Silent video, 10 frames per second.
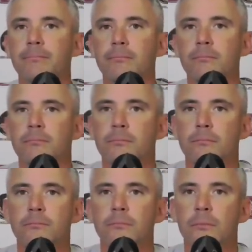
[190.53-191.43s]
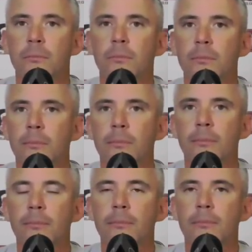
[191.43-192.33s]

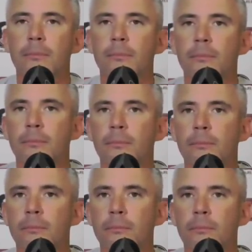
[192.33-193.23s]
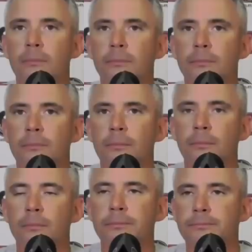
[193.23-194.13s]

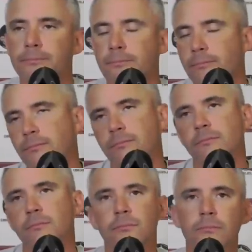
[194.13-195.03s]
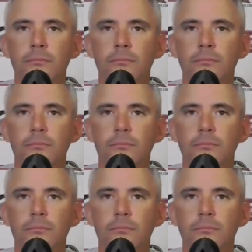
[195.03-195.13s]
No one is speaking in this clip.